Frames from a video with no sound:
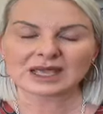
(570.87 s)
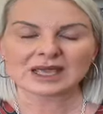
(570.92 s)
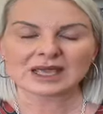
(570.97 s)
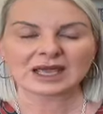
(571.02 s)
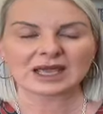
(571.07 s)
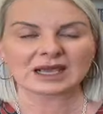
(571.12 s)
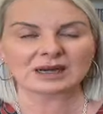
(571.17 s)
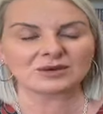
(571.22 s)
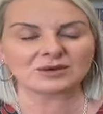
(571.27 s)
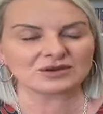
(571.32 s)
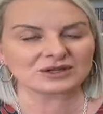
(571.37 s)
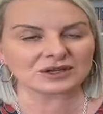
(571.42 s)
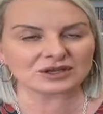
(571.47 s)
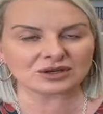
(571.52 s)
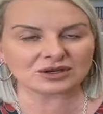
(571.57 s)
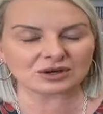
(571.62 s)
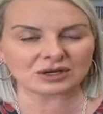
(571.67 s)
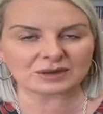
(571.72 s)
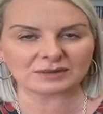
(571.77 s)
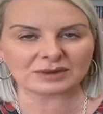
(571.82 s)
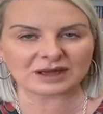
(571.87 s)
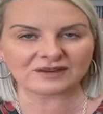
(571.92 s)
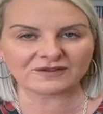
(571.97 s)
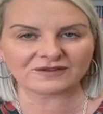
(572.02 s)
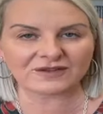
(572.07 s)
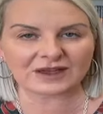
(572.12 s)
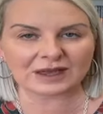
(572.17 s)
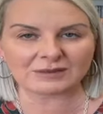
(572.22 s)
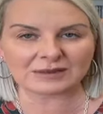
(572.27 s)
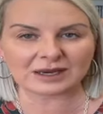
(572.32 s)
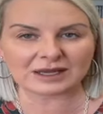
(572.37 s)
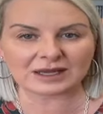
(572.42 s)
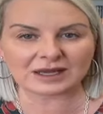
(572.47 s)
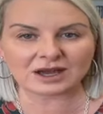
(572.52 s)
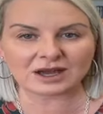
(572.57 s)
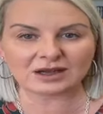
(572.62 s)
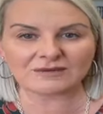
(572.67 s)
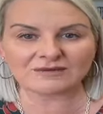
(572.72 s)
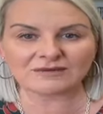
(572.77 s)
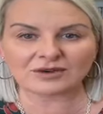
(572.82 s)
And I'm also talking about family.
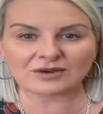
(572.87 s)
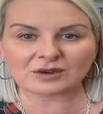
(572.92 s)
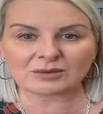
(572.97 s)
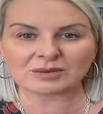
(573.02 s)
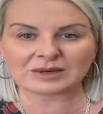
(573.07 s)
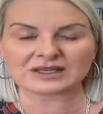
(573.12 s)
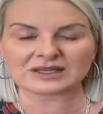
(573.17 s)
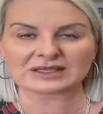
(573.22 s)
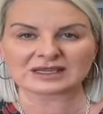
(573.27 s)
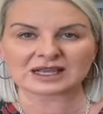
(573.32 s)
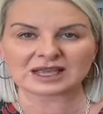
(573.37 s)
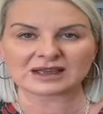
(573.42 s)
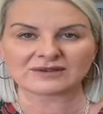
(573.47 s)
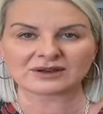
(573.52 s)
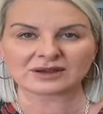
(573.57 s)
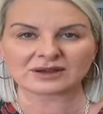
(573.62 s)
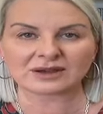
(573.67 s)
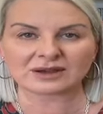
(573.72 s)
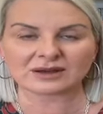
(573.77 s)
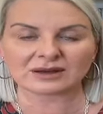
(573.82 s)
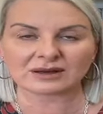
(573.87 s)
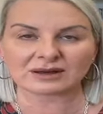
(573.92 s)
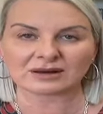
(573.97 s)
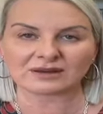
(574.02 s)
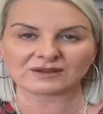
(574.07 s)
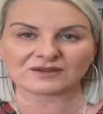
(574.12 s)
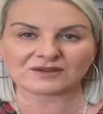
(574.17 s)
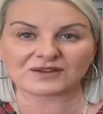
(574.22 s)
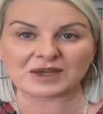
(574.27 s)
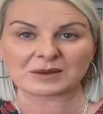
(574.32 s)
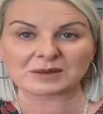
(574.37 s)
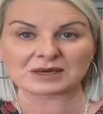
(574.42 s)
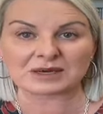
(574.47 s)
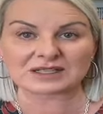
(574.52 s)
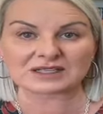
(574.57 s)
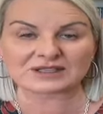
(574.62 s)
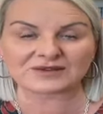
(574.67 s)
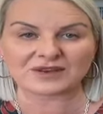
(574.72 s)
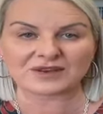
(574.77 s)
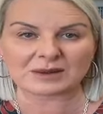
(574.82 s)
I'm very blessed to have a
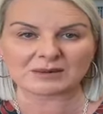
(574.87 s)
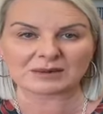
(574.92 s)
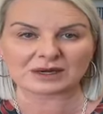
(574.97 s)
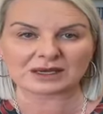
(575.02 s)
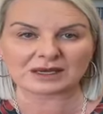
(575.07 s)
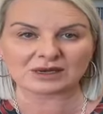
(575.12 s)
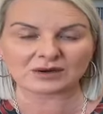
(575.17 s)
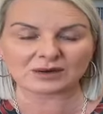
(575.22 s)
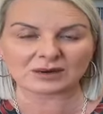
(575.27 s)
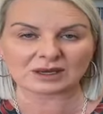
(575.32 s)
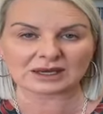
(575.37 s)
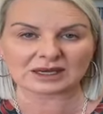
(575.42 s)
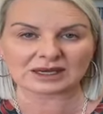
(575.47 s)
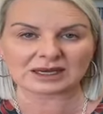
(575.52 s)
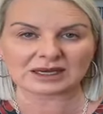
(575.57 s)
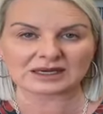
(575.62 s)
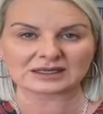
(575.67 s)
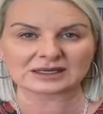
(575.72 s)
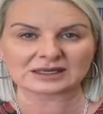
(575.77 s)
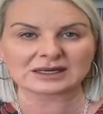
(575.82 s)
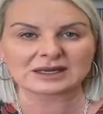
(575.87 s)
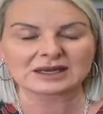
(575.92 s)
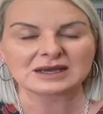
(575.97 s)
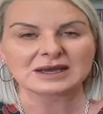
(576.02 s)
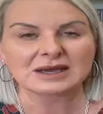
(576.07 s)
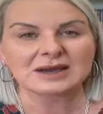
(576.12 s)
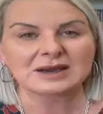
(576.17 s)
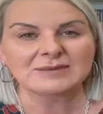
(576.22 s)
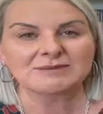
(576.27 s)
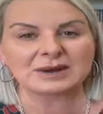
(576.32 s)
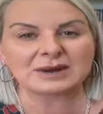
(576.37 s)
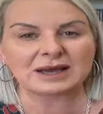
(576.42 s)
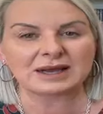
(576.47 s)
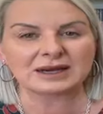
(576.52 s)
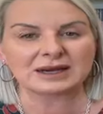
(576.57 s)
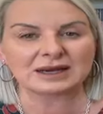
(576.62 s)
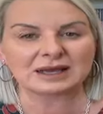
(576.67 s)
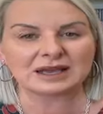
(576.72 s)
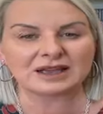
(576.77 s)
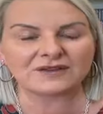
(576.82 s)
fabulous family who are connected.
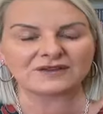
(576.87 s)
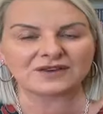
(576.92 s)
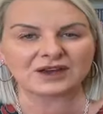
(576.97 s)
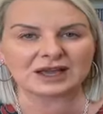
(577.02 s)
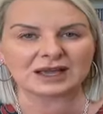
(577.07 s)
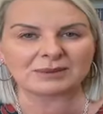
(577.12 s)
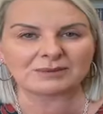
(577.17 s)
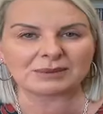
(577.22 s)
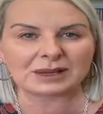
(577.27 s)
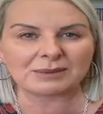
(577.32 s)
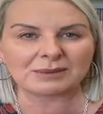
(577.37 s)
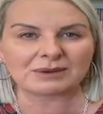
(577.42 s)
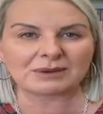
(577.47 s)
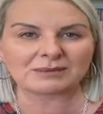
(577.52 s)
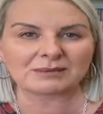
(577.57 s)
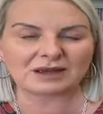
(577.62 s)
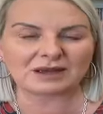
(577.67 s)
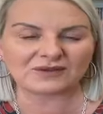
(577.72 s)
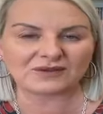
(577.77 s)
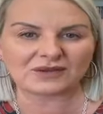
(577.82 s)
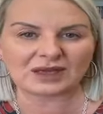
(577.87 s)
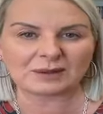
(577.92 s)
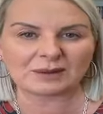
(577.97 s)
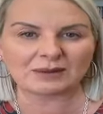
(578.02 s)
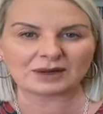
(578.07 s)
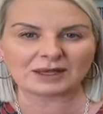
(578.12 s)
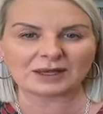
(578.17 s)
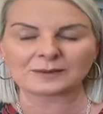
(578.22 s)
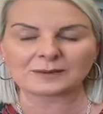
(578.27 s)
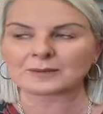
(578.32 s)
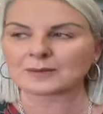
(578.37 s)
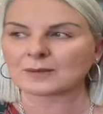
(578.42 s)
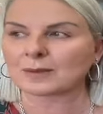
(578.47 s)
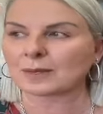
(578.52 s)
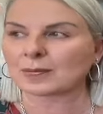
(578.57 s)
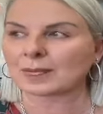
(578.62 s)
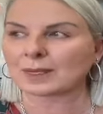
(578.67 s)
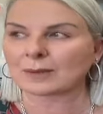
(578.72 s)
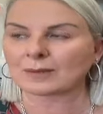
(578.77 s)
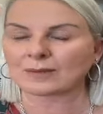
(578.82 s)
But if I had people in my family
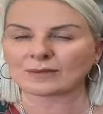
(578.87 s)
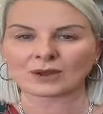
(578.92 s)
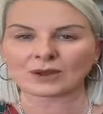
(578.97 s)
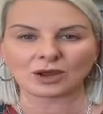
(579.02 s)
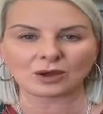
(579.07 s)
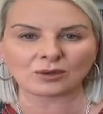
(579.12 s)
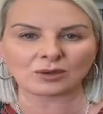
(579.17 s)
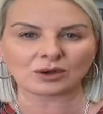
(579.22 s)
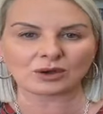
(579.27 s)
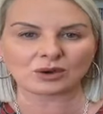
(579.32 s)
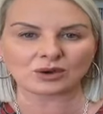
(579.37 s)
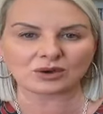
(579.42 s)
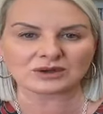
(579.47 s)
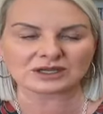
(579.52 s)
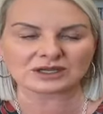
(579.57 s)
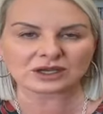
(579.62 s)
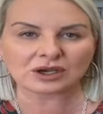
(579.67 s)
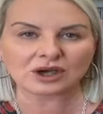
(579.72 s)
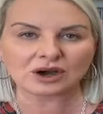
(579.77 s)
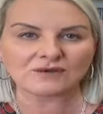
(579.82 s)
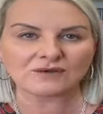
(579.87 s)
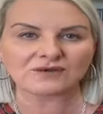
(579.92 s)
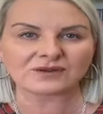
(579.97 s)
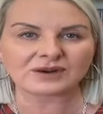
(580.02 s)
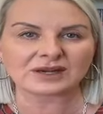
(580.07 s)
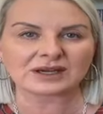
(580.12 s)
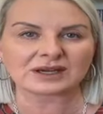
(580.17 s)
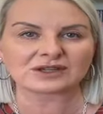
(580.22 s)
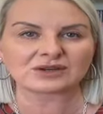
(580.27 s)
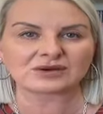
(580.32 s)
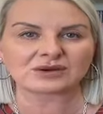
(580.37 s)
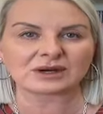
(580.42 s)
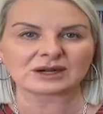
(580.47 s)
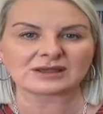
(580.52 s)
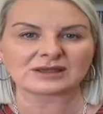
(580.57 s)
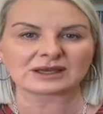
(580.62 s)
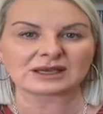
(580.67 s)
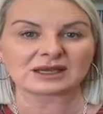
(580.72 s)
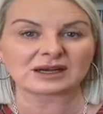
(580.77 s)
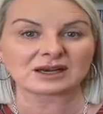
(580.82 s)
who were causing conflict or
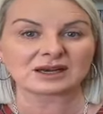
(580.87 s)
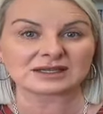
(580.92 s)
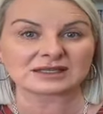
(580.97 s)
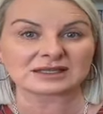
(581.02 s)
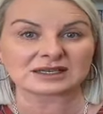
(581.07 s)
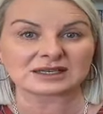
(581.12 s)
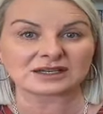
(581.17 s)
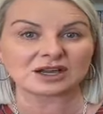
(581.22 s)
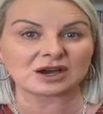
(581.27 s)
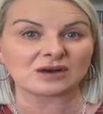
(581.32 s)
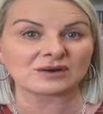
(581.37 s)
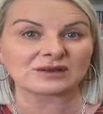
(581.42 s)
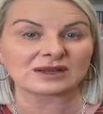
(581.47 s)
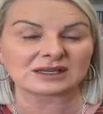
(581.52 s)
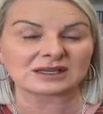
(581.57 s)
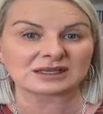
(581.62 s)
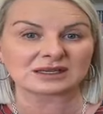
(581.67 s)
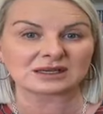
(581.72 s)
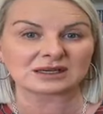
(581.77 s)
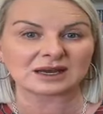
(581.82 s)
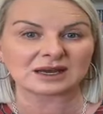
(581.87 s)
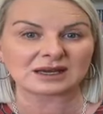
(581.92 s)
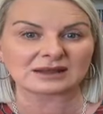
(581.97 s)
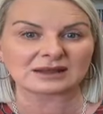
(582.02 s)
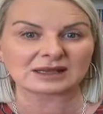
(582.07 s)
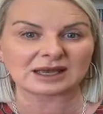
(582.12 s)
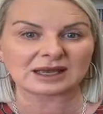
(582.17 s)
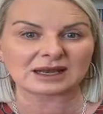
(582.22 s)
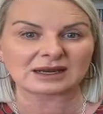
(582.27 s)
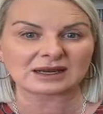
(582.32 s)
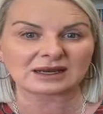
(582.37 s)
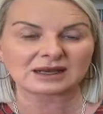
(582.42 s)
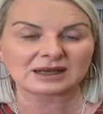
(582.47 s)
anything and I said no and they didn't like that,